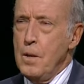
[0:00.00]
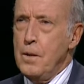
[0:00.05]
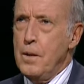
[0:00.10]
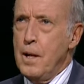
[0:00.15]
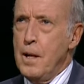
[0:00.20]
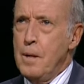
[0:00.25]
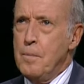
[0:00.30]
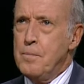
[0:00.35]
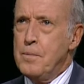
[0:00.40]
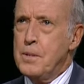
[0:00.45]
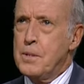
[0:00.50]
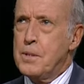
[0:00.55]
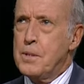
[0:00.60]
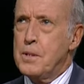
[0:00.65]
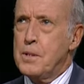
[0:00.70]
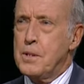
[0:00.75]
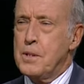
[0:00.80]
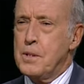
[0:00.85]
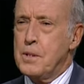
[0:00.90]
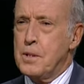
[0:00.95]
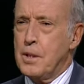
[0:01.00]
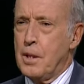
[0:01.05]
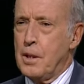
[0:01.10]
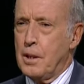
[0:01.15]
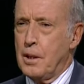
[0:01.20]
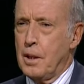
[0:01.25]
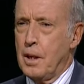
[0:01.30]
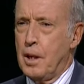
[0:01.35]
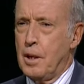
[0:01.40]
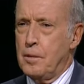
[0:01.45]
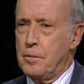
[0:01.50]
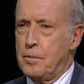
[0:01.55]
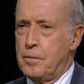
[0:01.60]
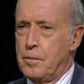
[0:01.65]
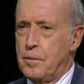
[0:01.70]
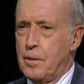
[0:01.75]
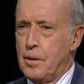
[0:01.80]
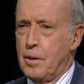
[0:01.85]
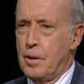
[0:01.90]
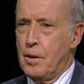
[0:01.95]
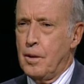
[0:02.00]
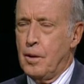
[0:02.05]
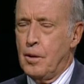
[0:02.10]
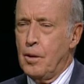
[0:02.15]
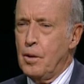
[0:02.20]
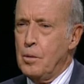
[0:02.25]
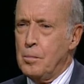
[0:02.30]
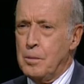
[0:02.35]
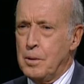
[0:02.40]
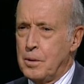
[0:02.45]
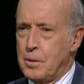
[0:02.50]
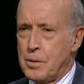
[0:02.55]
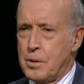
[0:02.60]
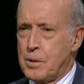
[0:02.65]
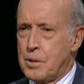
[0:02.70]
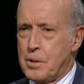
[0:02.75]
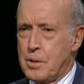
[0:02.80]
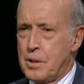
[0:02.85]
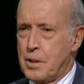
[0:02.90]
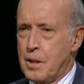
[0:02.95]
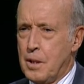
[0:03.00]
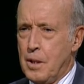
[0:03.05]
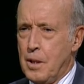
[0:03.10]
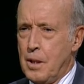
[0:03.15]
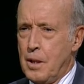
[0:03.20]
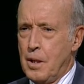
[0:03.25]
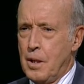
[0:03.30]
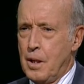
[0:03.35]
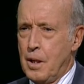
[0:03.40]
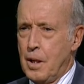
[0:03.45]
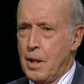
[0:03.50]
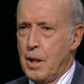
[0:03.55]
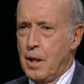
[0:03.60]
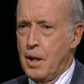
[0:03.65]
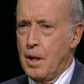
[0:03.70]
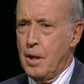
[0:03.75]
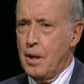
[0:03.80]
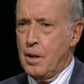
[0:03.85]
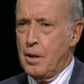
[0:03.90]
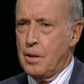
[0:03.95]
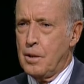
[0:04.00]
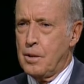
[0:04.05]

the emphasis is on love almost uh,